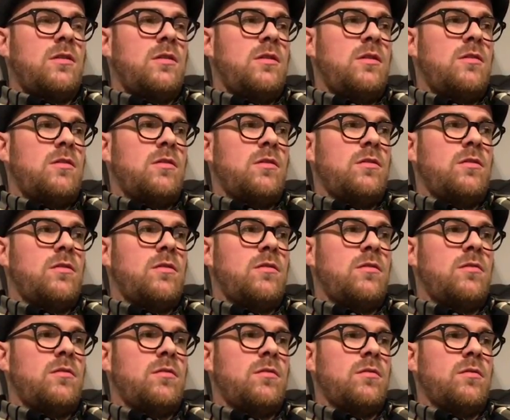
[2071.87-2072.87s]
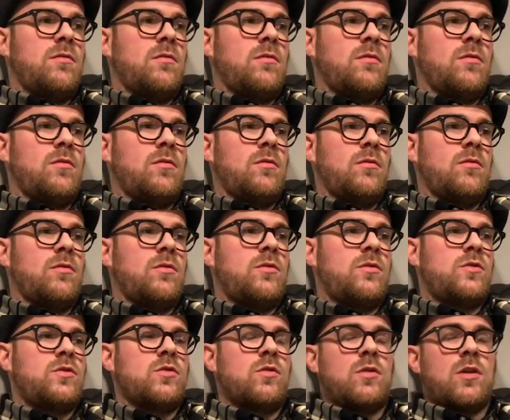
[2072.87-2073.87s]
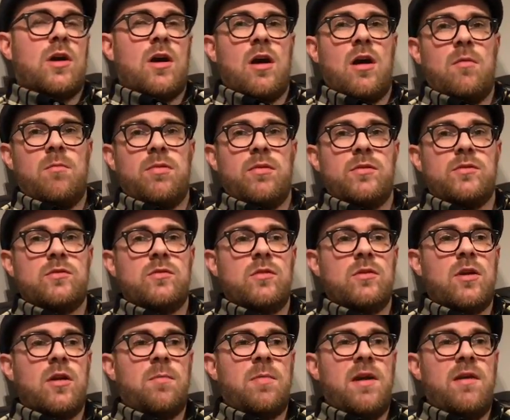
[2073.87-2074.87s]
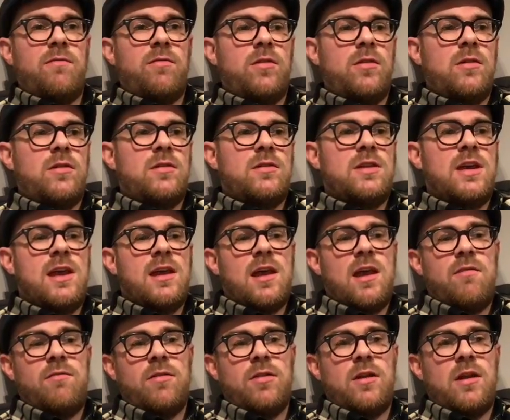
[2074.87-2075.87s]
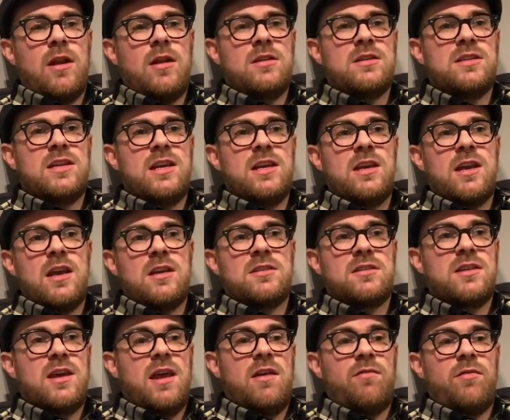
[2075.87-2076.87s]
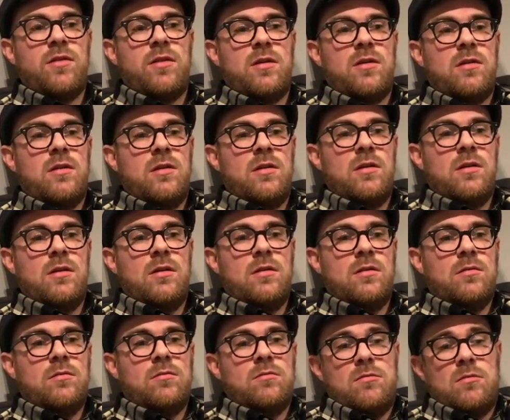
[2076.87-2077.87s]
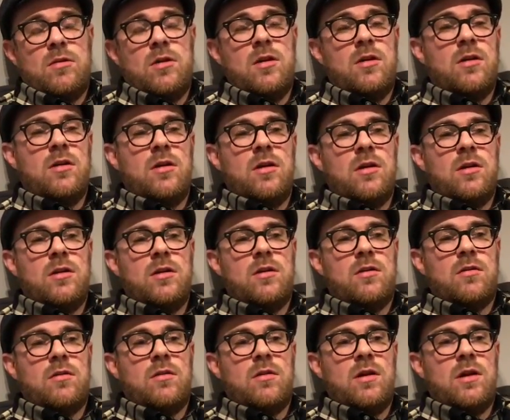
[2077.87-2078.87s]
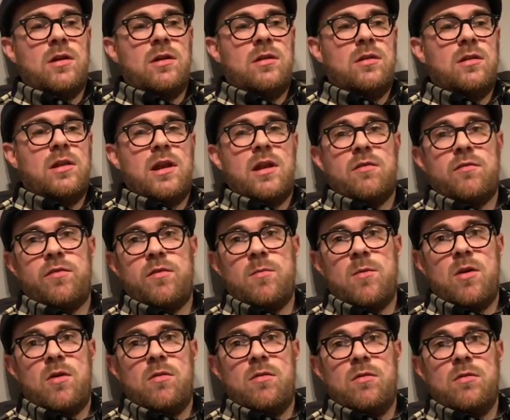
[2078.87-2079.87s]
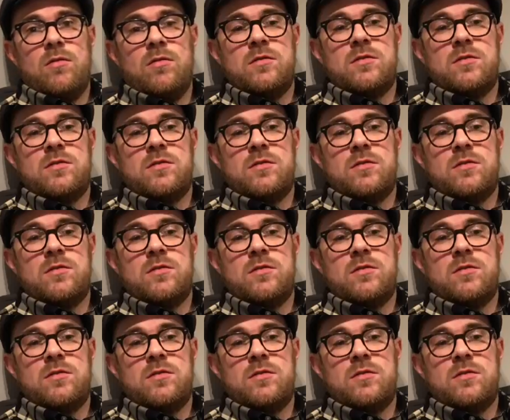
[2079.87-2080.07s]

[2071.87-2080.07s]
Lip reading: You know, soak up everything, take everything in, say yes to everything, you know, and learn from it all.